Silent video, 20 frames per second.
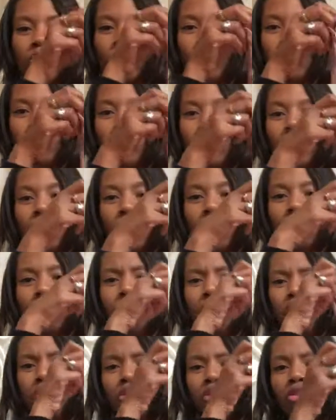with
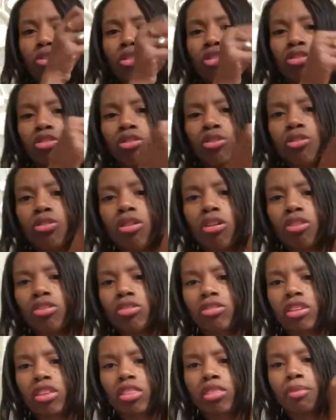these
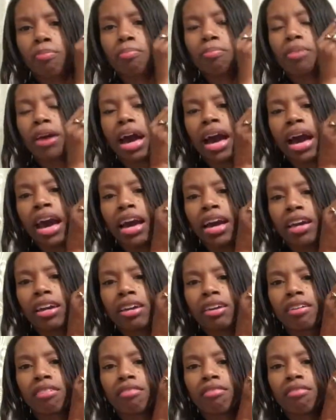crisscross in the
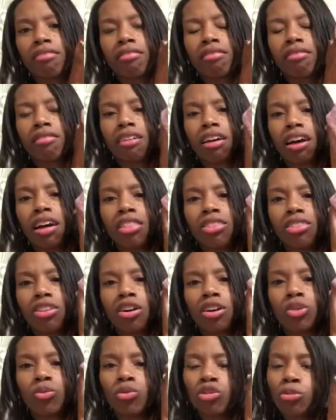back. I
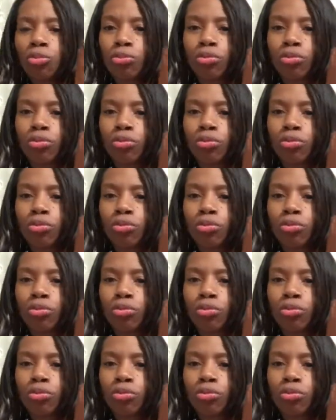thought it was